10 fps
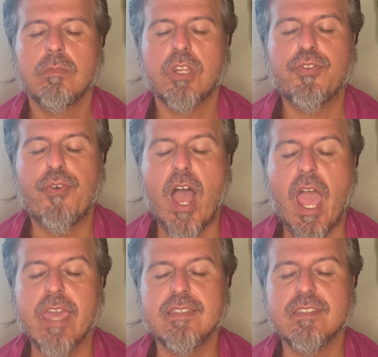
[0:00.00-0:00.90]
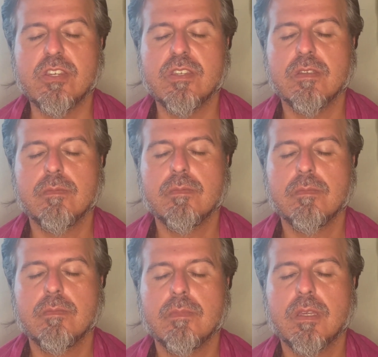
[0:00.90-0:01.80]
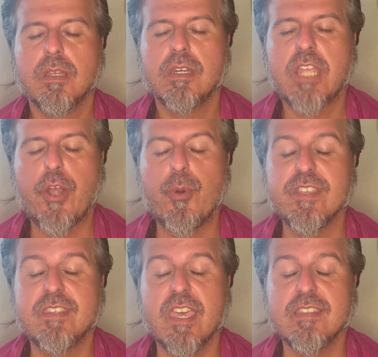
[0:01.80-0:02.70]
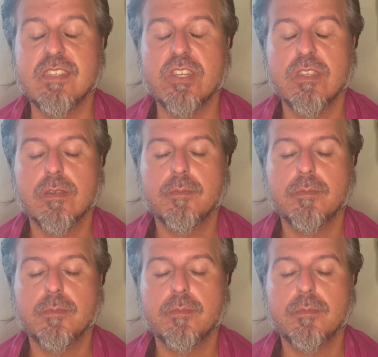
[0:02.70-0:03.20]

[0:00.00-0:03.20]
that fights it, that resists it.